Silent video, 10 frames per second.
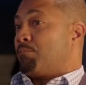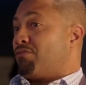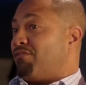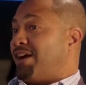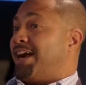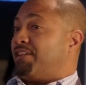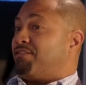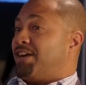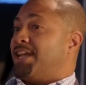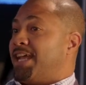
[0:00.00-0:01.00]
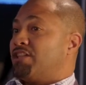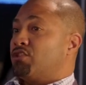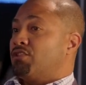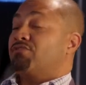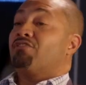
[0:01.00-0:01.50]
provide
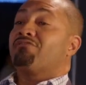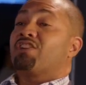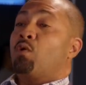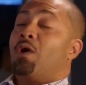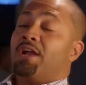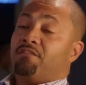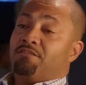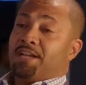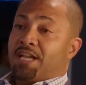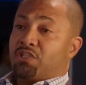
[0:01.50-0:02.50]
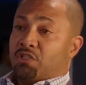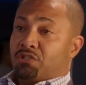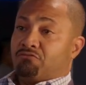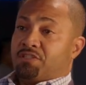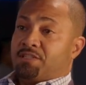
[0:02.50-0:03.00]
financial literacy or require financial
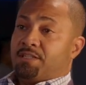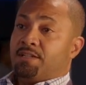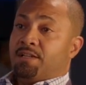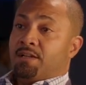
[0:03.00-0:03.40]
literacy